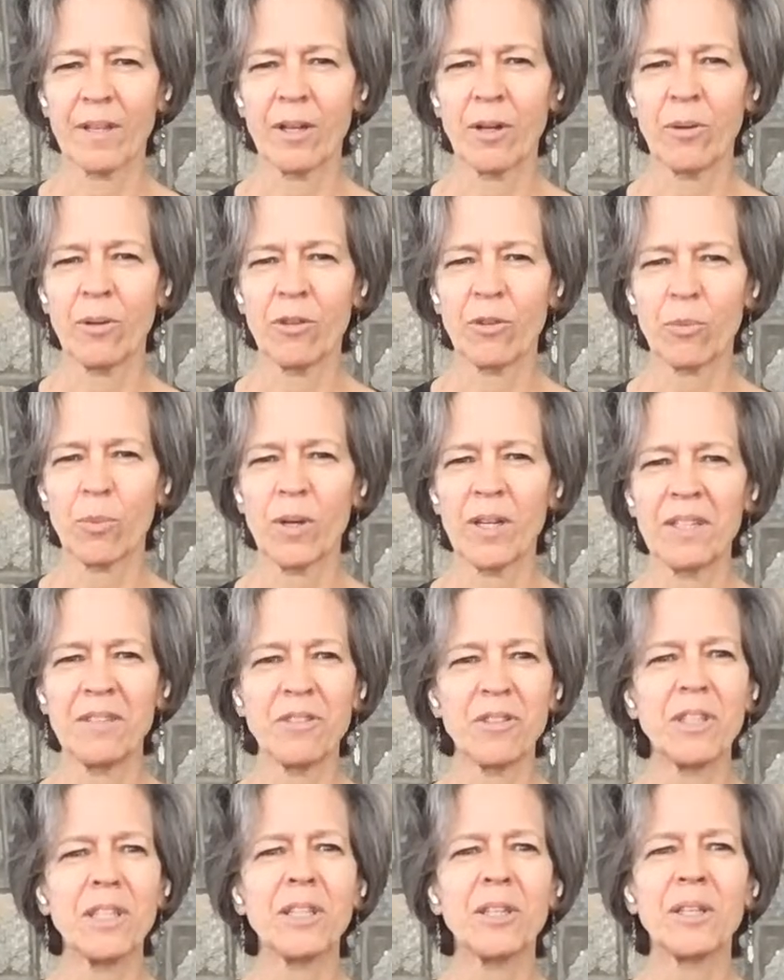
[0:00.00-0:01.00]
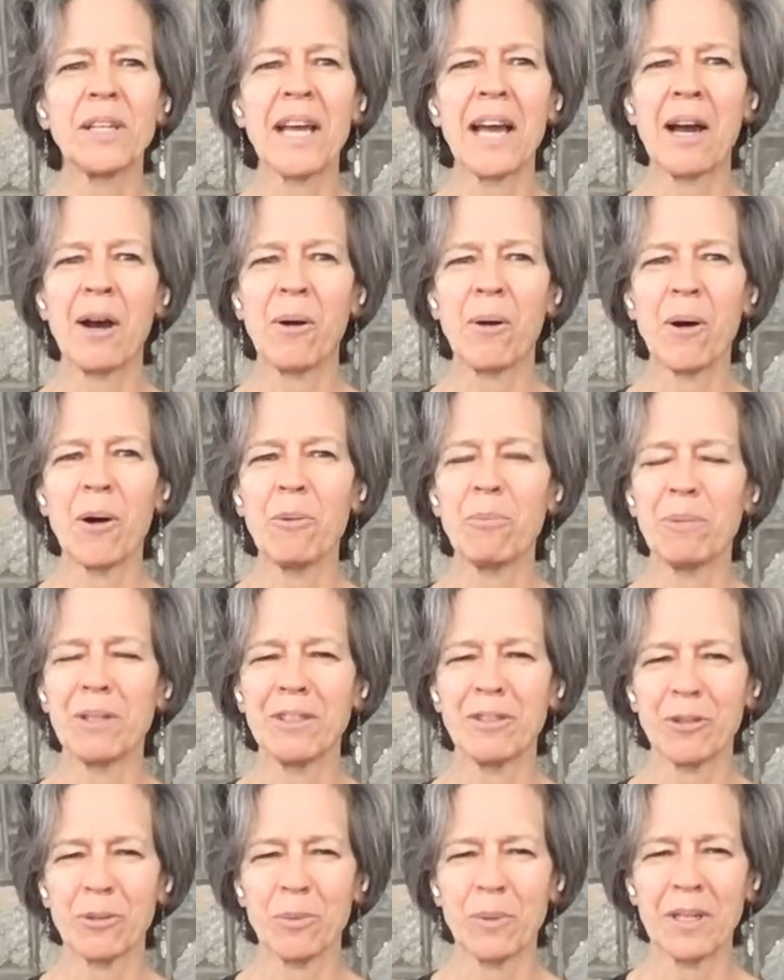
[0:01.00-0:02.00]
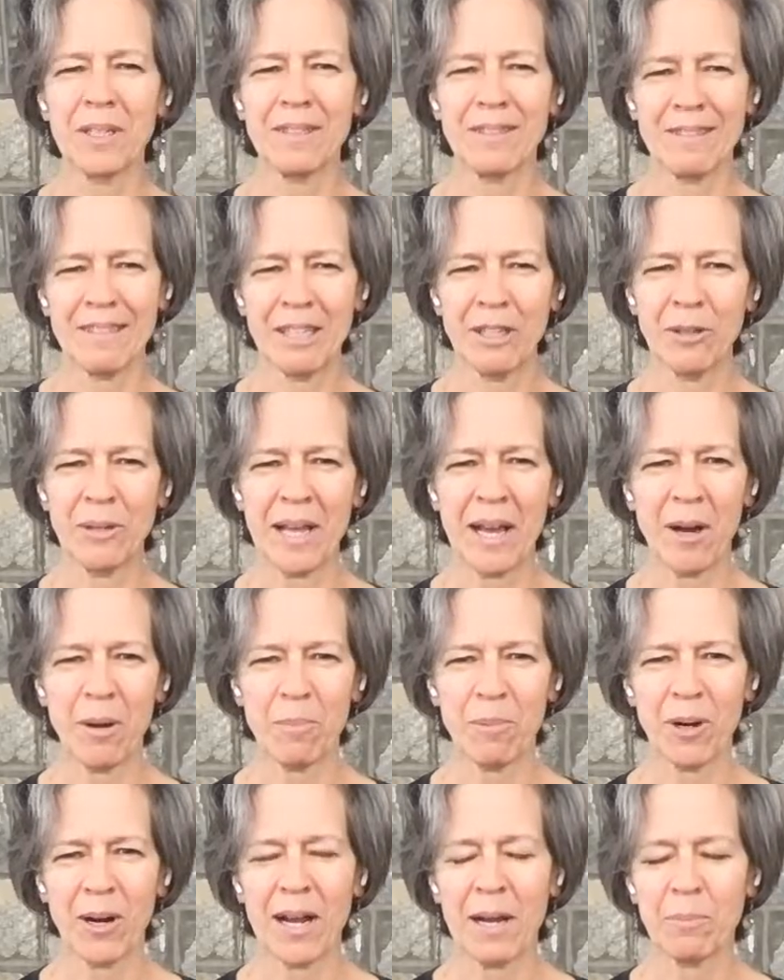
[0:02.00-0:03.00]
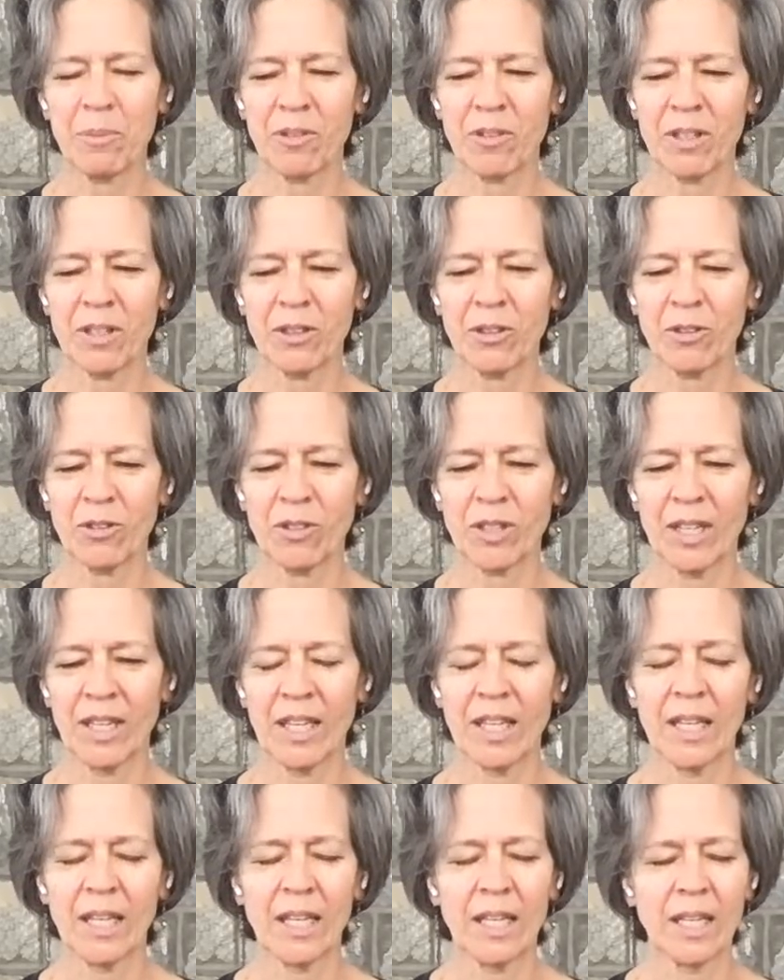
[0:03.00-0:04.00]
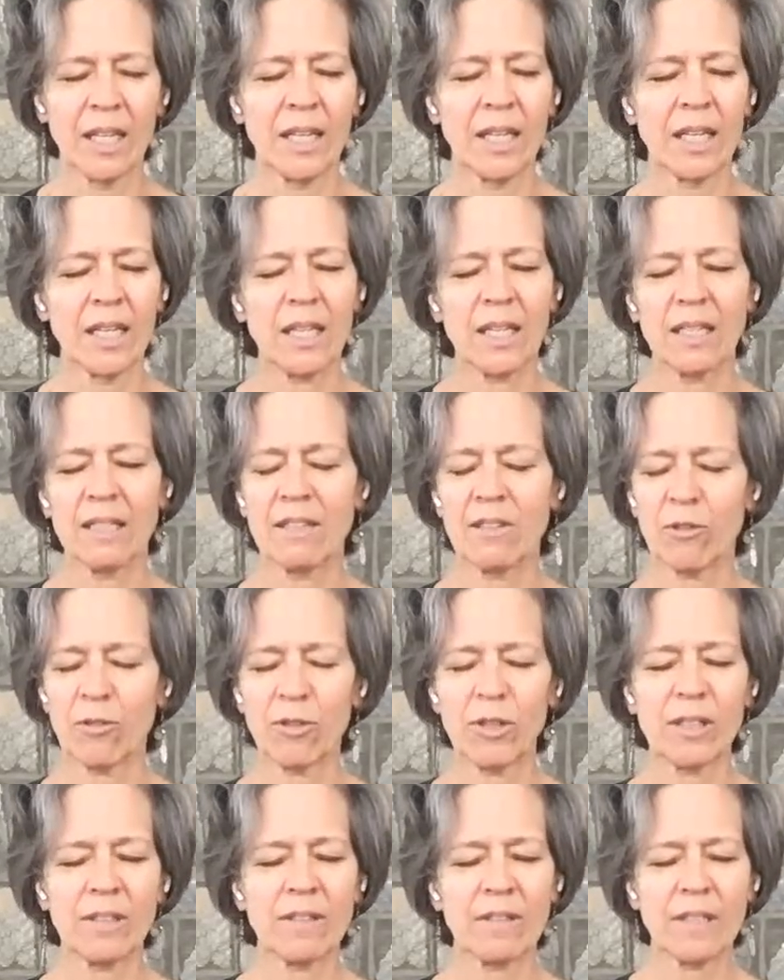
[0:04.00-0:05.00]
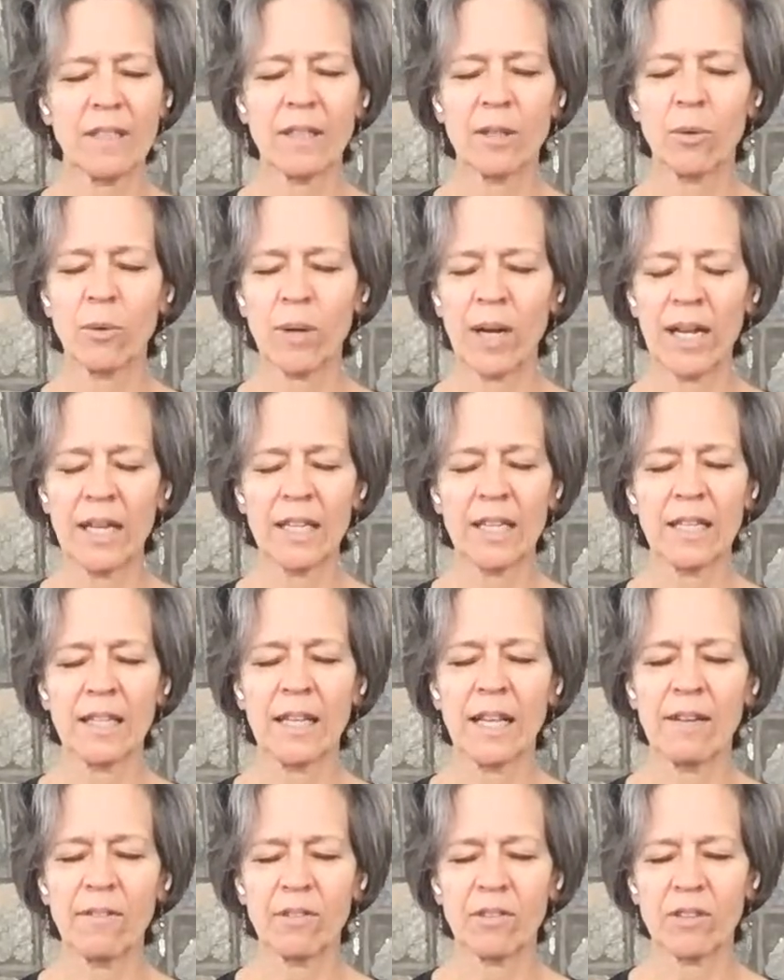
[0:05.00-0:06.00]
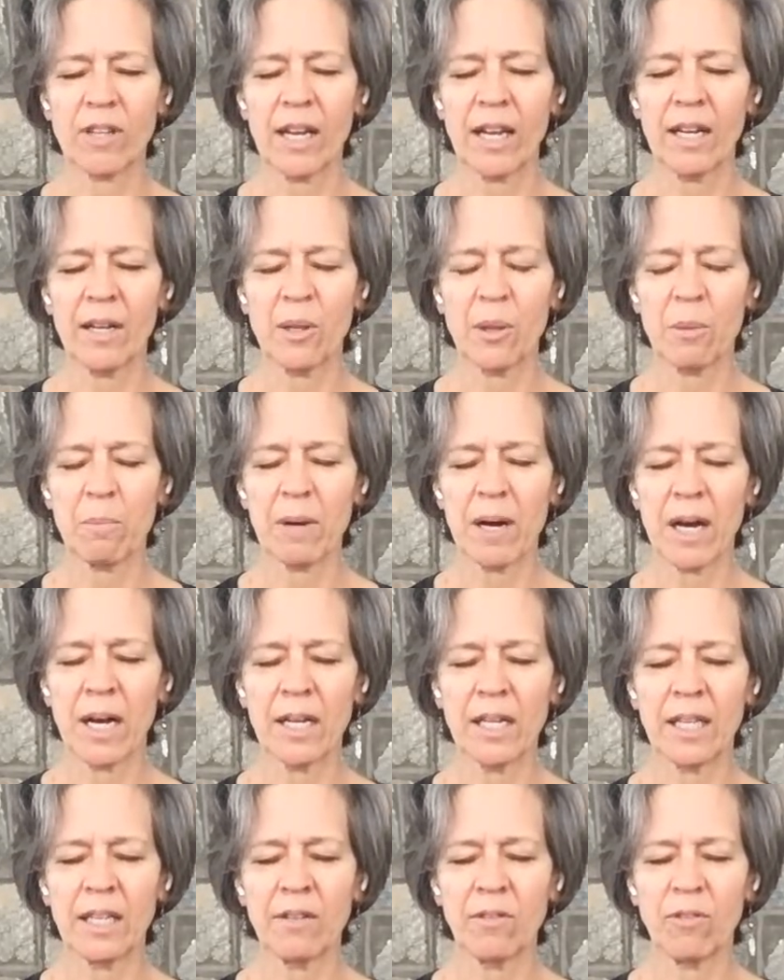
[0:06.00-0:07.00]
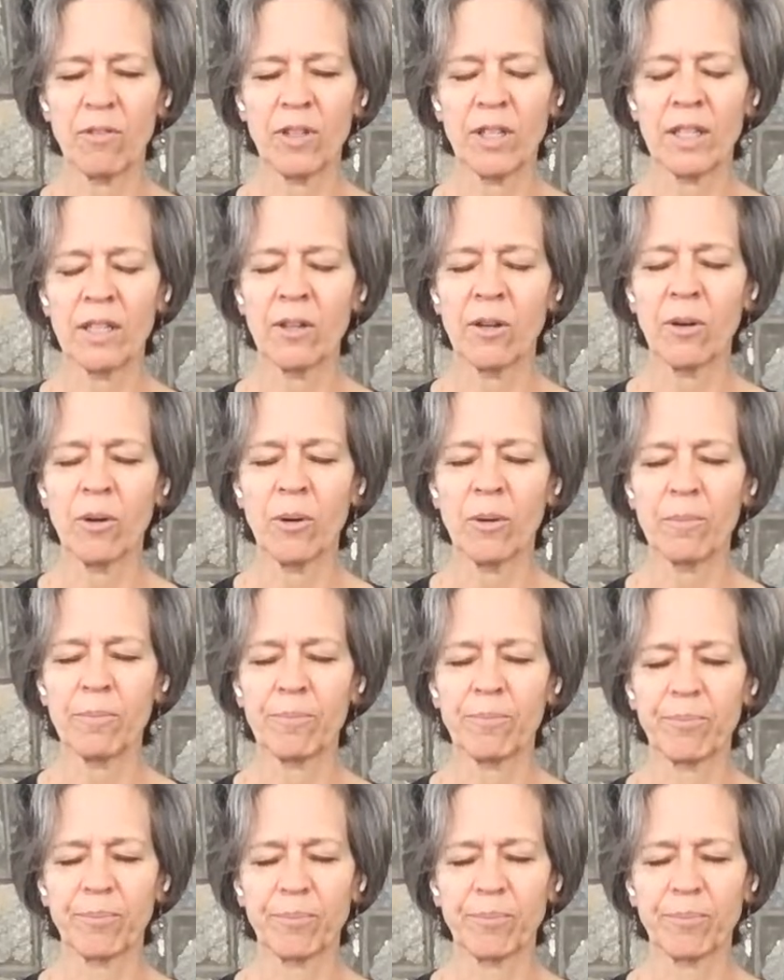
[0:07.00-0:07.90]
Notice what is here now. Open to what is here now. Perhaps there's a difference in the right and left side of the body feel.